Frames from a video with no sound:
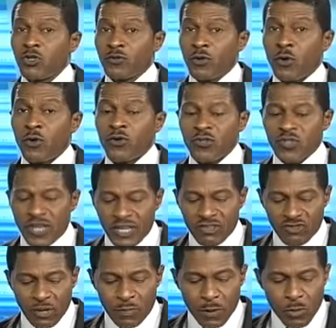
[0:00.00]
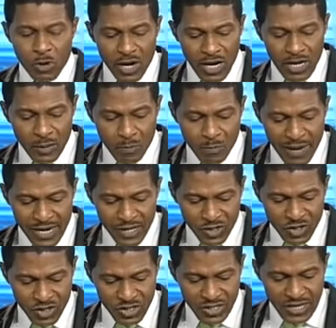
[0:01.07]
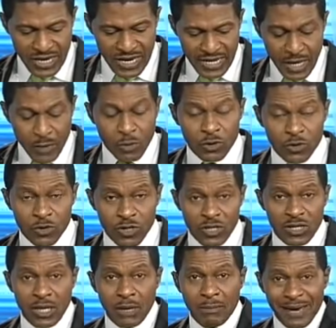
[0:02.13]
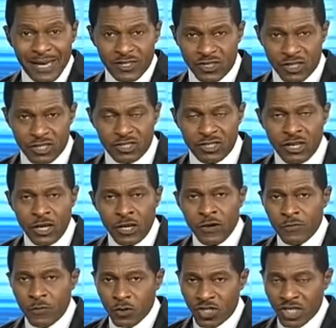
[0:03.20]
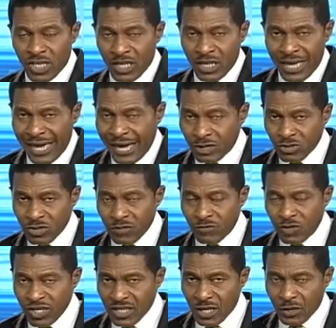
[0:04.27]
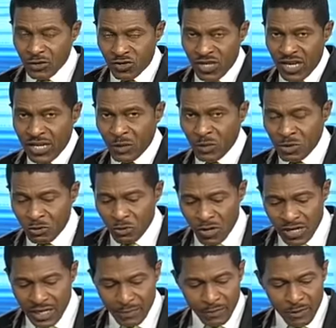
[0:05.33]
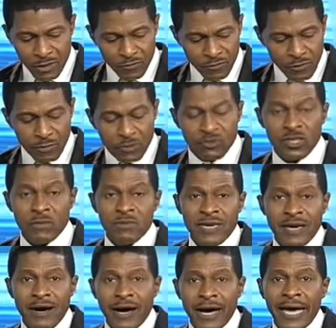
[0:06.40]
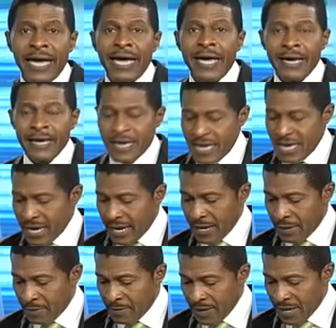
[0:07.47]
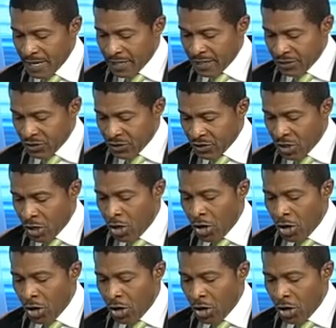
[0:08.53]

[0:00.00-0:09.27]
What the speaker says: of course, JP Morgan based, that was their basis for taking the action they've taken concerning withdrawing bonds from the GBI EM indices.